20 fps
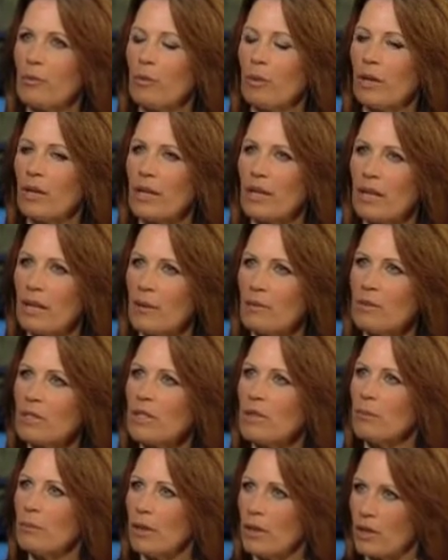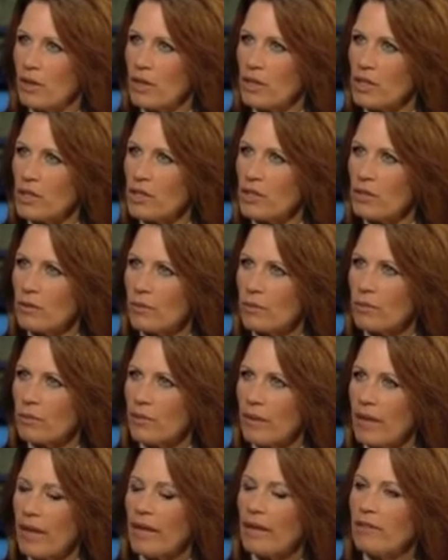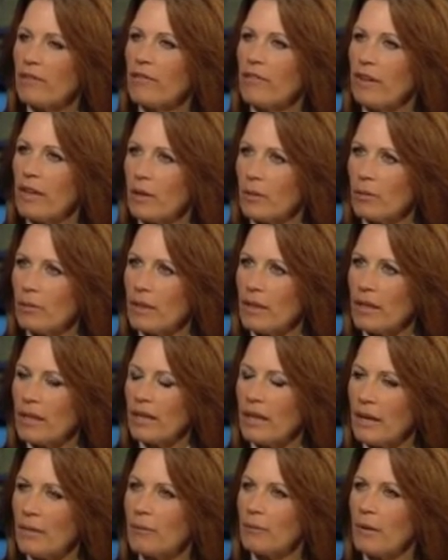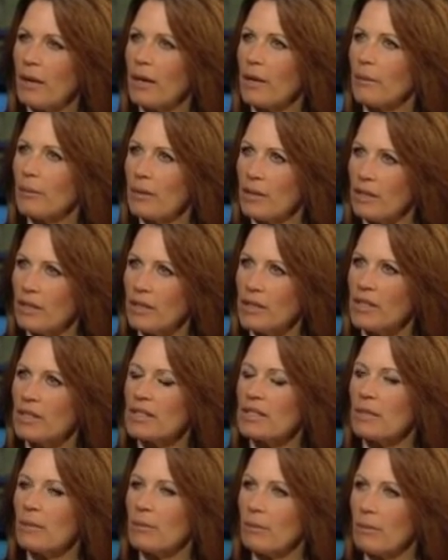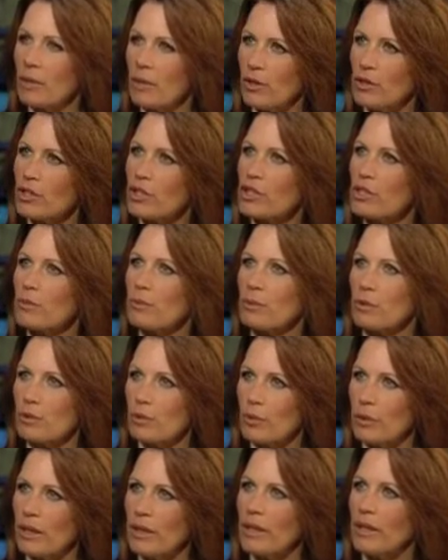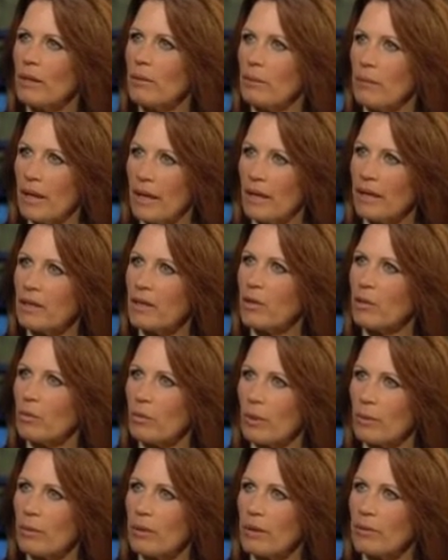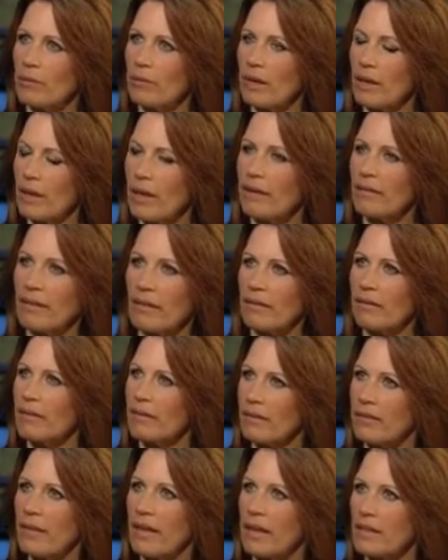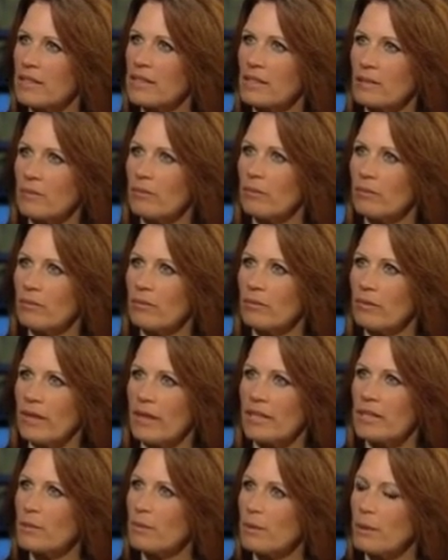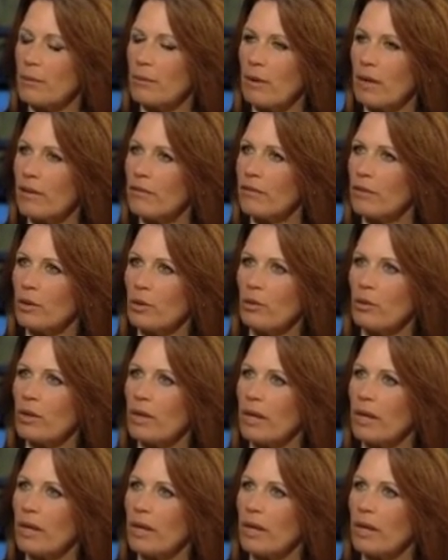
When it comes to marriage and family, my opinion is that marriage is between a man and a woman, and I think that's been my view.